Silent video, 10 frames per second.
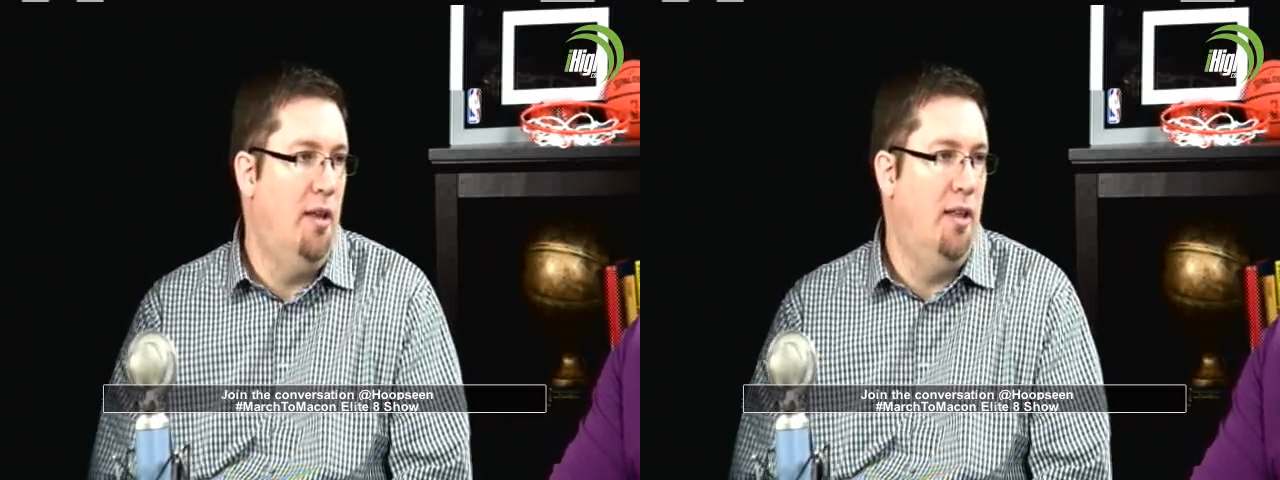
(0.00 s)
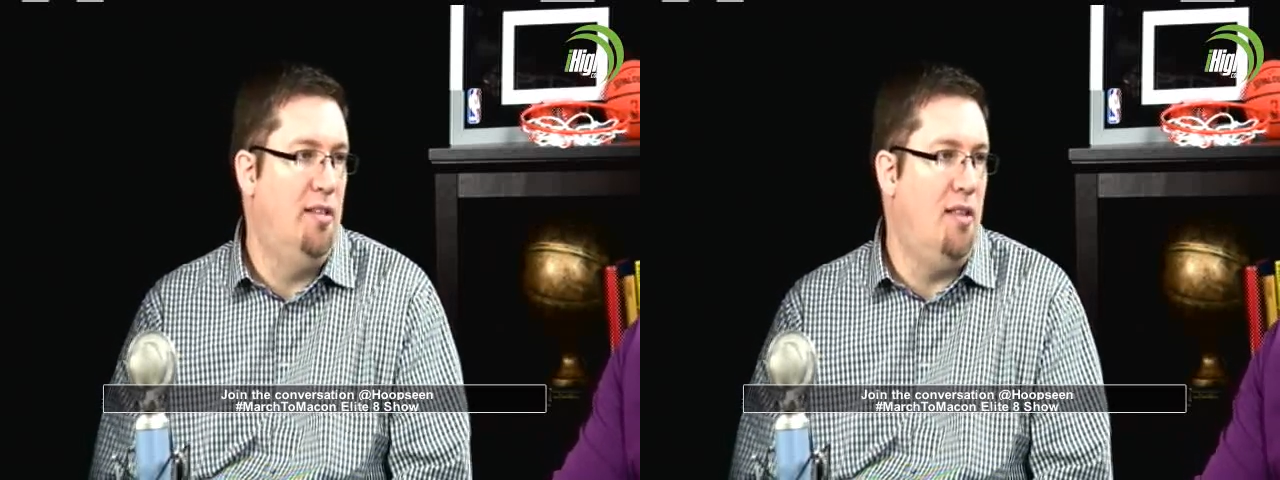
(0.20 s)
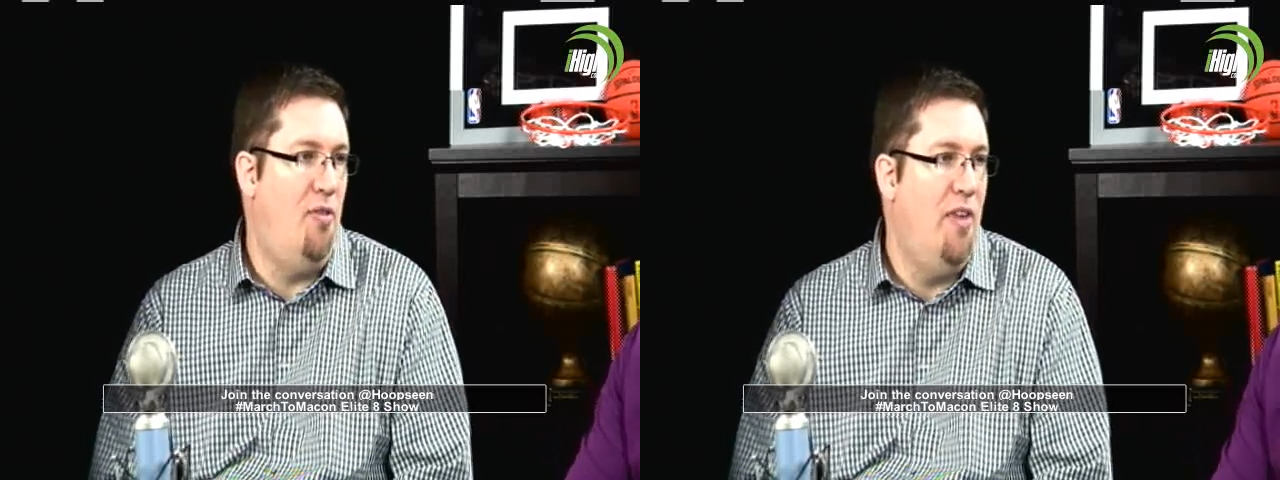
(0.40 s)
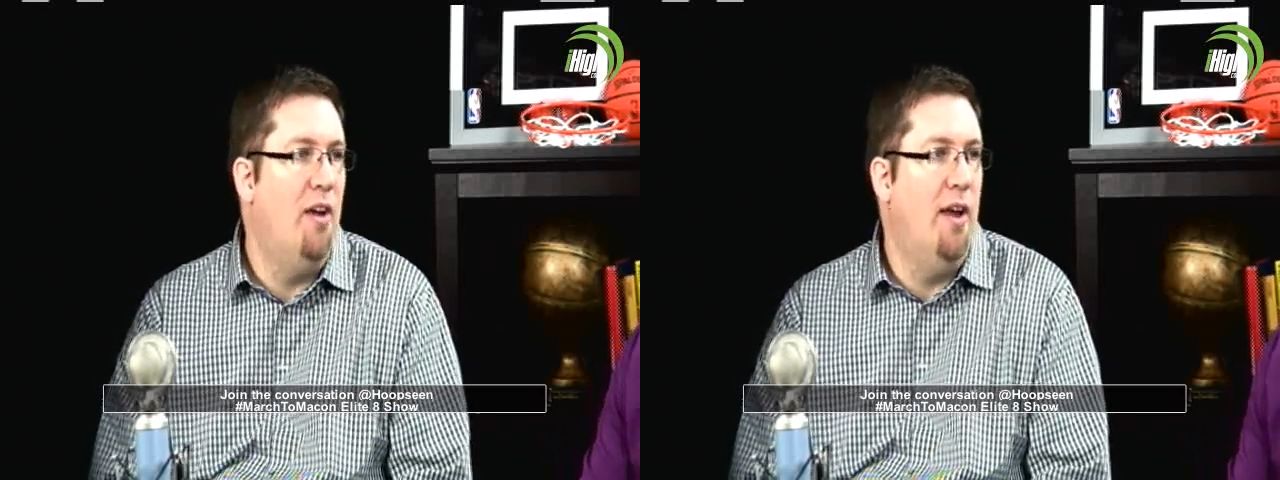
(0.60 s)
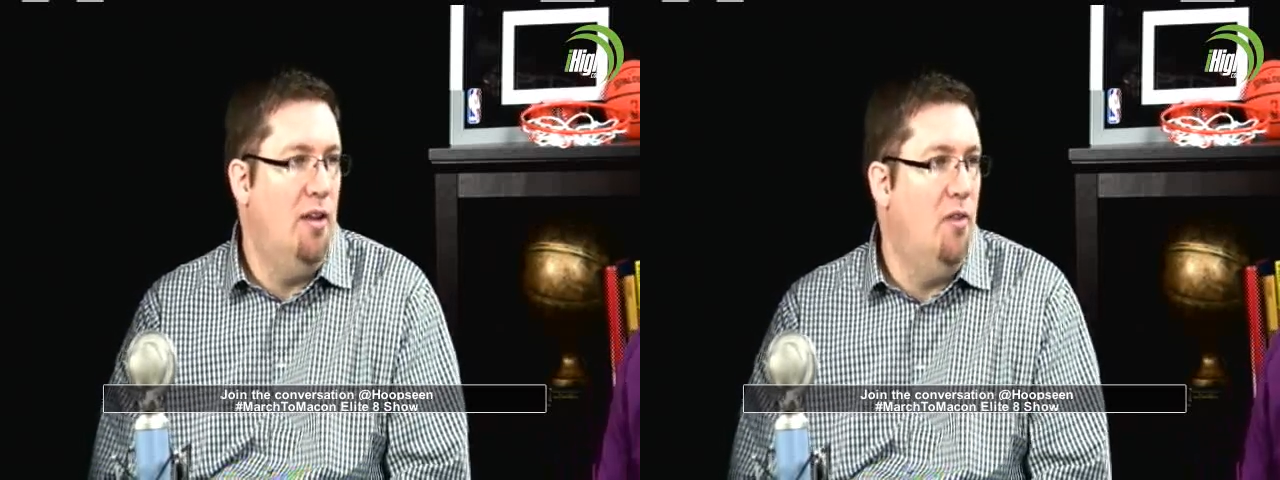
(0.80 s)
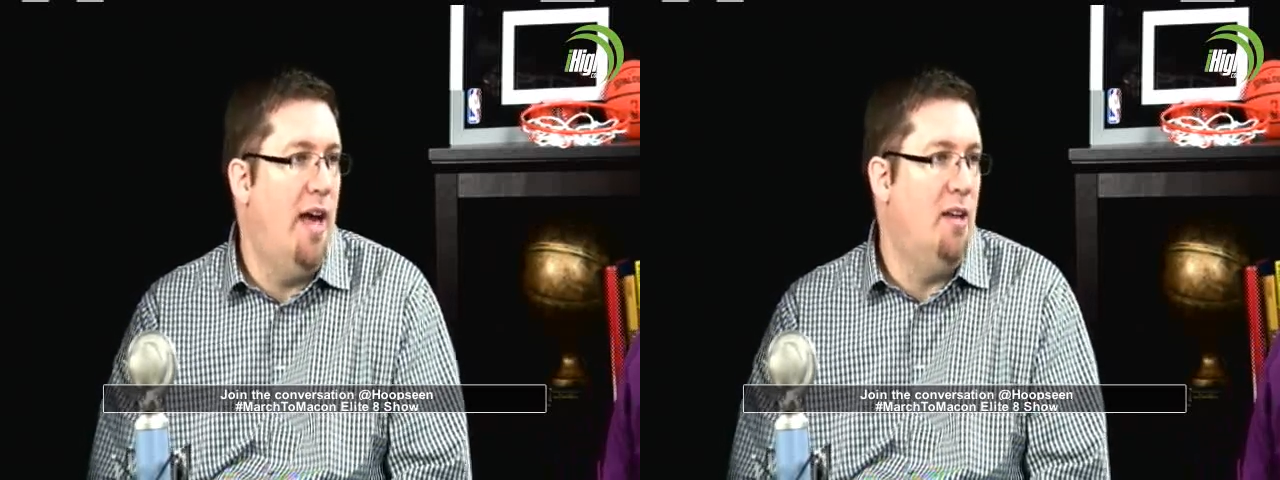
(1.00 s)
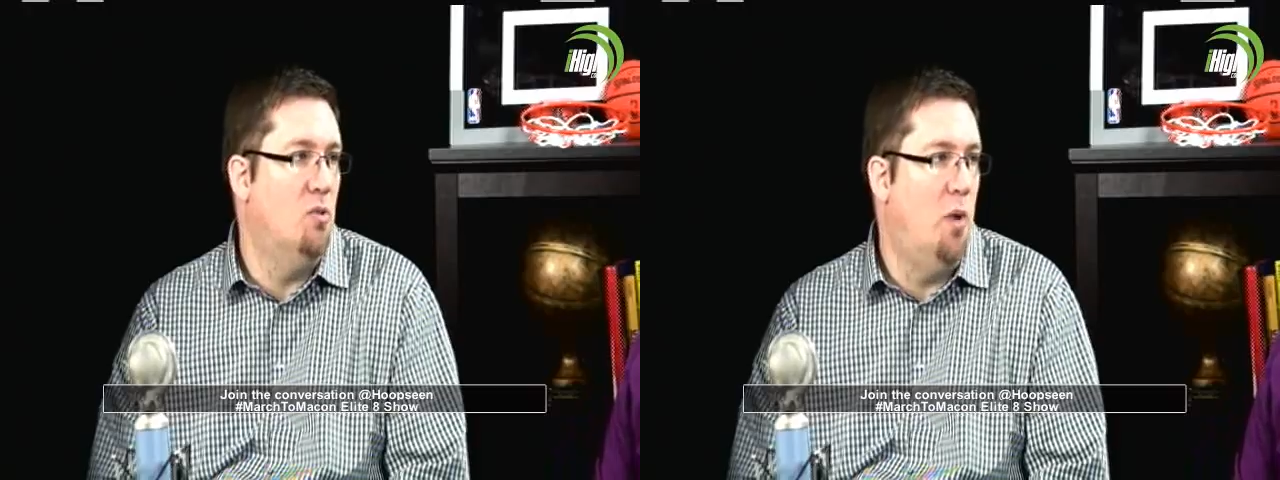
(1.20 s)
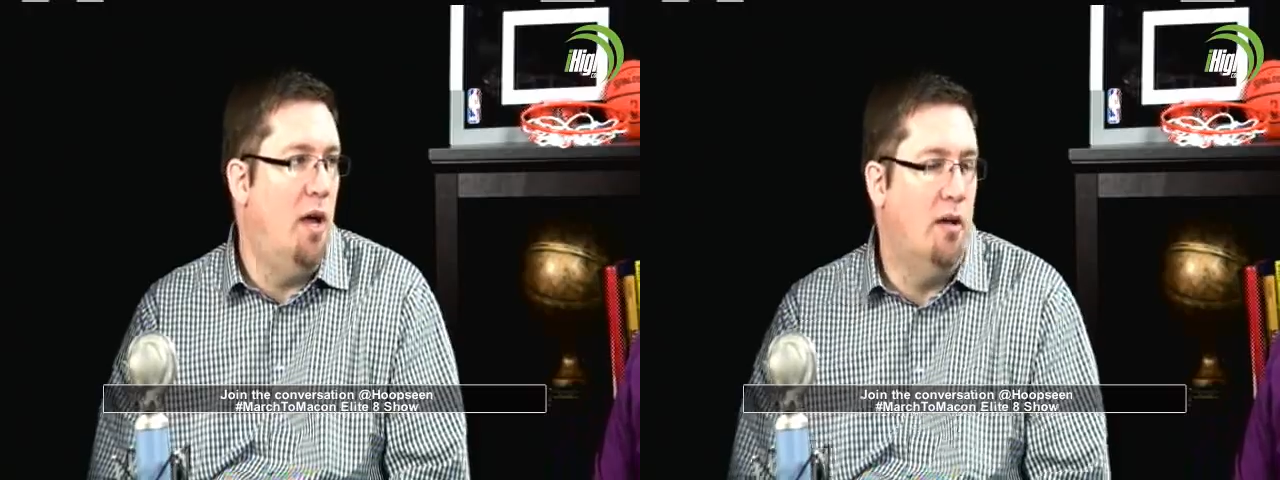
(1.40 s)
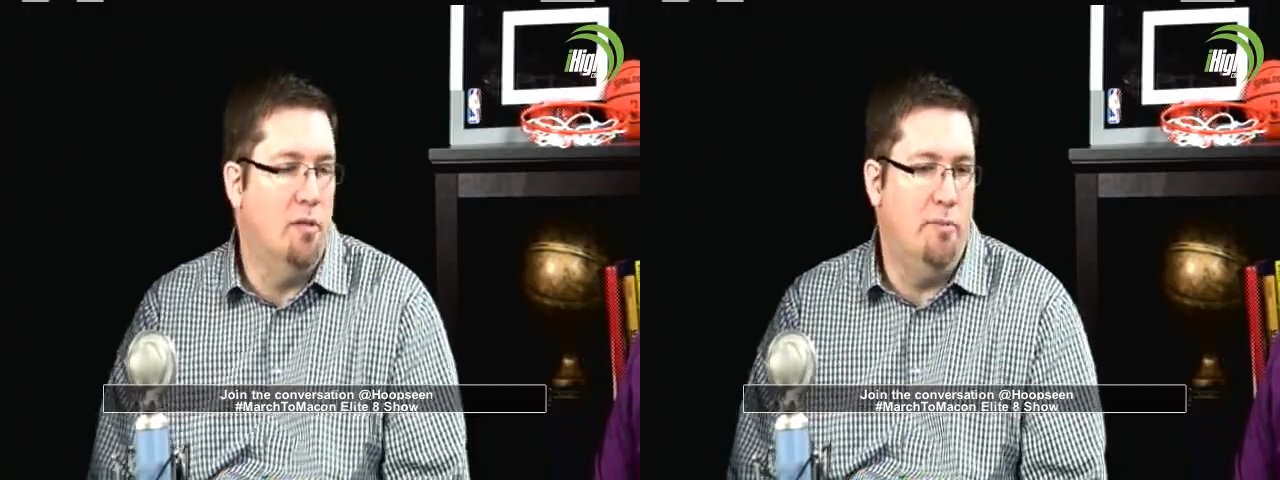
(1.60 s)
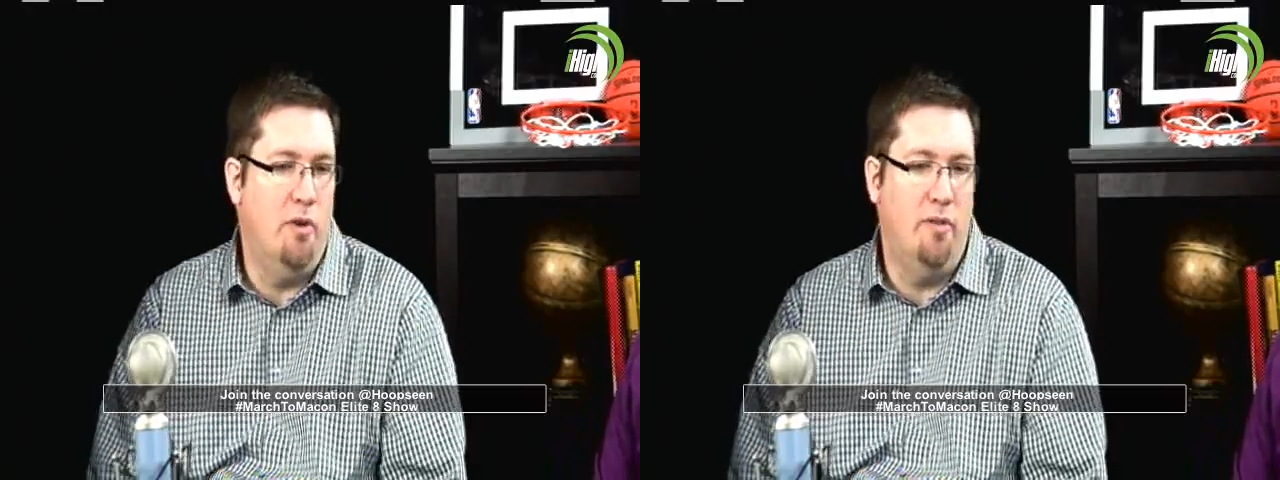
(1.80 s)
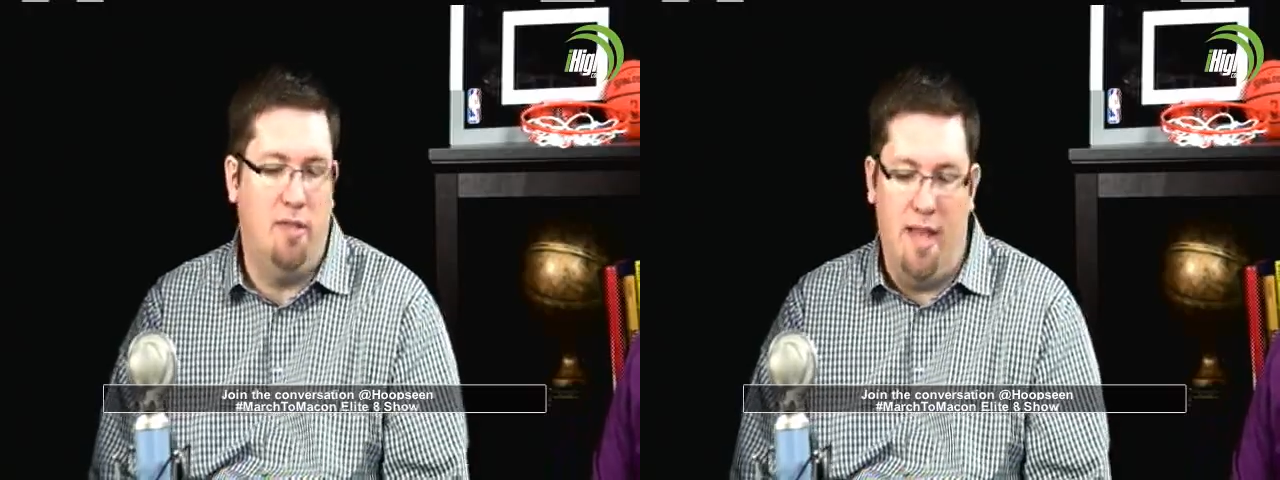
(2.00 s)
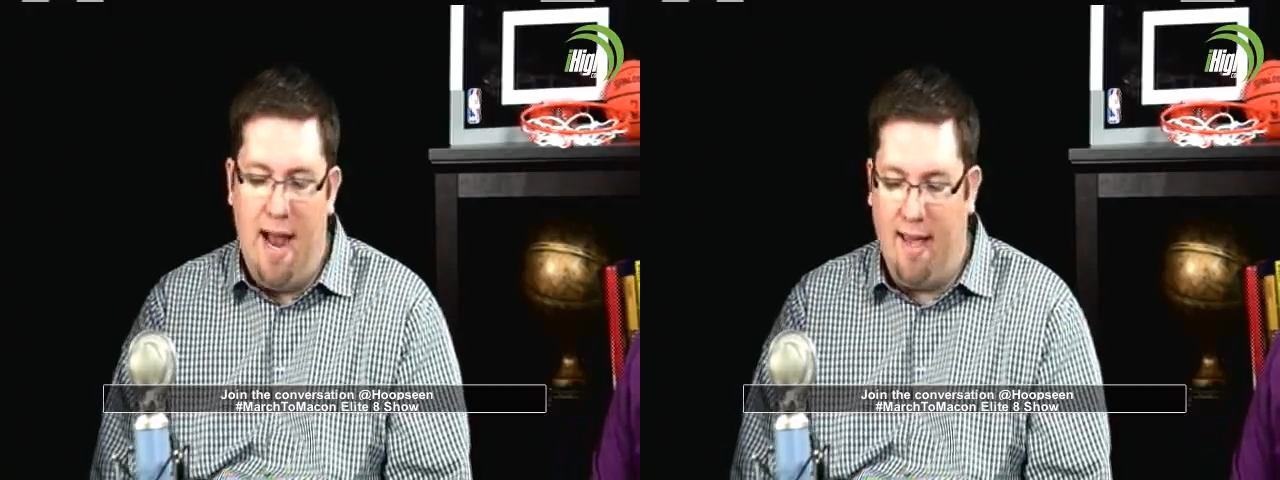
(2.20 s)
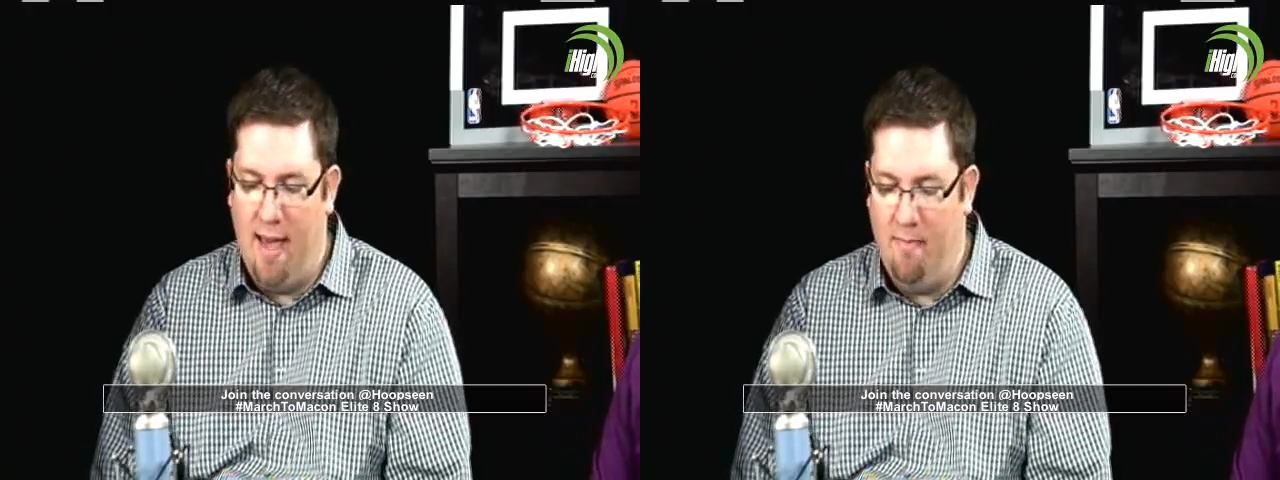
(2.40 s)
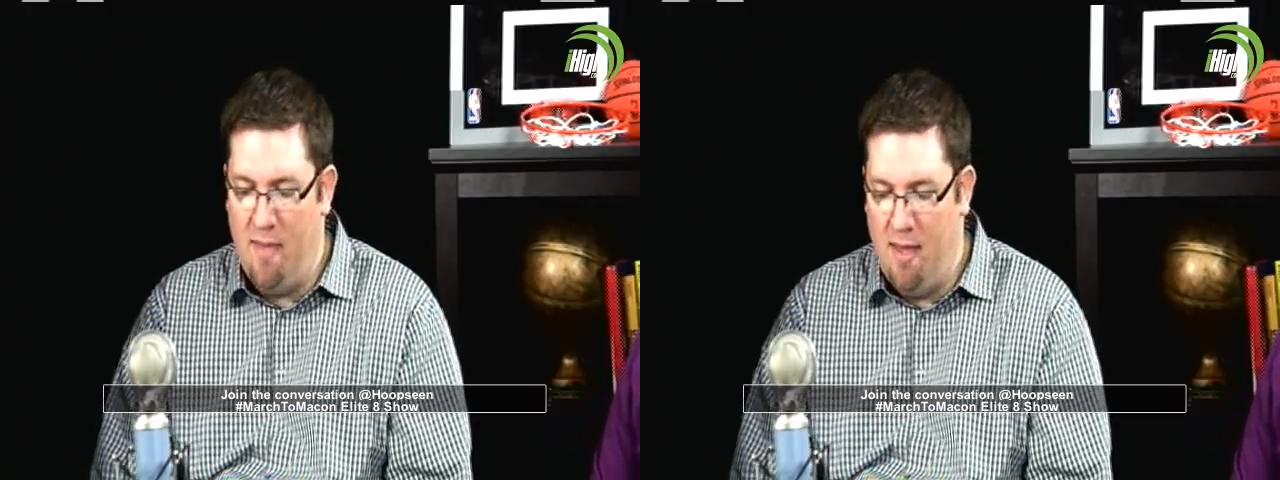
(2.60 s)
at least in theory, do that as well as right. we move into that game.